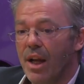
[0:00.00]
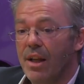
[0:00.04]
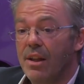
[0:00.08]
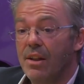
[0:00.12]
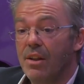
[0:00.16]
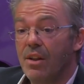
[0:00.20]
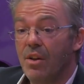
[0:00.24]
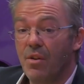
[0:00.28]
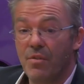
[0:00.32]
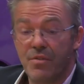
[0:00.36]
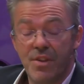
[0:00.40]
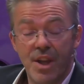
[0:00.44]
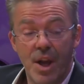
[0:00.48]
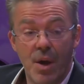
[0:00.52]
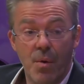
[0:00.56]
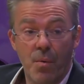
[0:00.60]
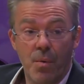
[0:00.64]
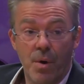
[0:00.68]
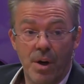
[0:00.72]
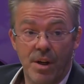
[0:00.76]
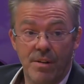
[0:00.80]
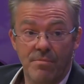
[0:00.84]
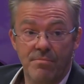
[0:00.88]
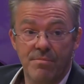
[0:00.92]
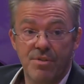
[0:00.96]
I love that
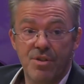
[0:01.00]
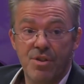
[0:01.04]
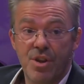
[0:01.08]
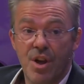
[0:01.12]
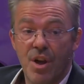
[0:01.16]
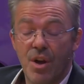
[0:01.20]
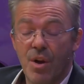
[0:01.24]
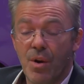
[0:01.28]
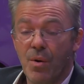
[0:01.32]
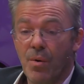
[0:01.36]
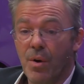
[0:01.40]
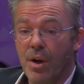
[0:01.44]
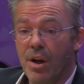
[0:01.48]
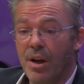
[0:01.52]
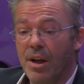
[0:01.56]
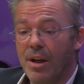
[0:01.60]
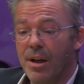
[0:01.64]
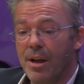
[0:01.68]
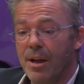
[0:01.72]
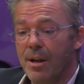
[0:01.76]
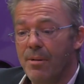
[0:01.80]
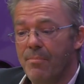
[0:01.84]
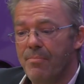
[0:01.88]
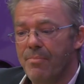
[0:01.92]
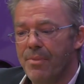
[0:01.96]
one. So
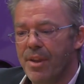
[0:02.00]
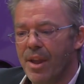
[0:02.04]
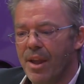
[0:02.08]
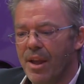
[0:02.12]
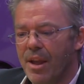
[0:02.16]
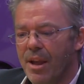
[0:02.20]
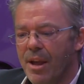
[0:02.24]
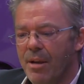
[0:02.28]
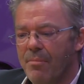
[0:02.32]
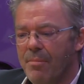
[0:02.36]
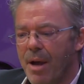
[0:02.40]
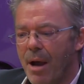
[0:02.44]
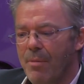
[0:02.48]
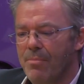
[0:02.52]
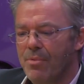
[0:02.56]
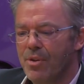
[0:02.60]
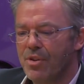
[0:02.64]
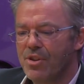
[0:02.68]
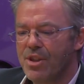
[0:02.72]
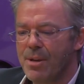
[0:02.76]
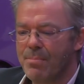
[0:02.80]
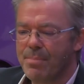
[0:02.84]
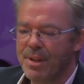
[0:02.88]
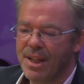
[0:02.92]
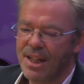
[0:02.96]
I'm
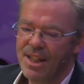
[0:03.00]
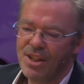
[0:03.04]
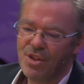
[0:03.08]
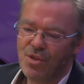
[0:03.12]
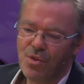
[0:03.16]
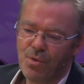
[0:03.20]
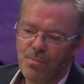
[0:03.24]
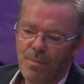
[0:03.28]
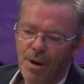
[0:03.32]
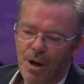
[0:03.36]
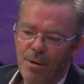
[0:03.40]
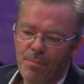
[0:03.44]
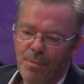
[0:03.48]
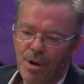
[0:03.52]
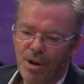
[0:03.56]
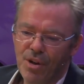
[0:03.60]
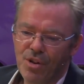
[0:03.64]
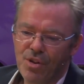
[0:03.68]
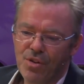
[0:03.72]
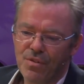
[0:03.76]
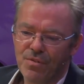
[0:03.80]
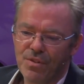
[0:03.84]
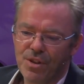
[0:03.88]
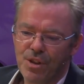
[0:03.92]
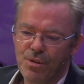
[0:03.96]
not tapping into my
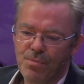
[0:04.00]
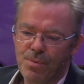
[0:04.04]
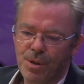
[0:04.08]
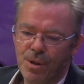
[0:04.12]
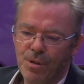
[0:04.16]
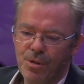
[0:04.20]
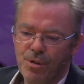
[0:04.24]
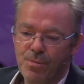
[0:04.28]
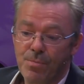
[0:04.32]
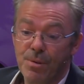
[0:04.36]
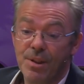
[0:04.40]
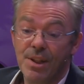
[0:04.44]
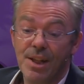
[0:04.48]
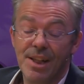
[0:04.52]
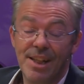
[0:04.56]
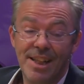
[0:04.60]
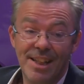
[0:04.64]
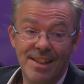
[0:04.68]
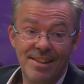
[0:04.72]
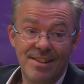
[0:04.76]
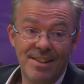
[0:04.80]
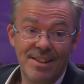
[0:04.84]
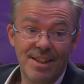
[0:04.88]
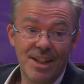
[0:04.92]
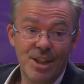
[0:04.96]
Microsoft experience, but the
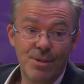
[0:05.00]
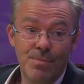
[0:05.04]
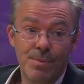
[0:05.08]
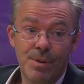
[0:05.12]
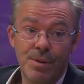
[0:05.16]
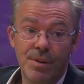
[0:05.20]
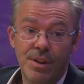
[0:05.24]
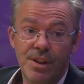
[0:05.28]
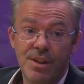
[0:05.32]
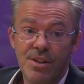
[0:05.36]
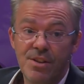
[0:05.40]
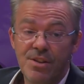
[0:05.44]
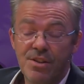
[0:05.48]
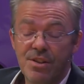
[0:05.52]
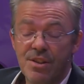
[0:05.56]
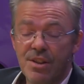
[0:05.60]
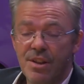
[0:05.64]
LinkedIn experience.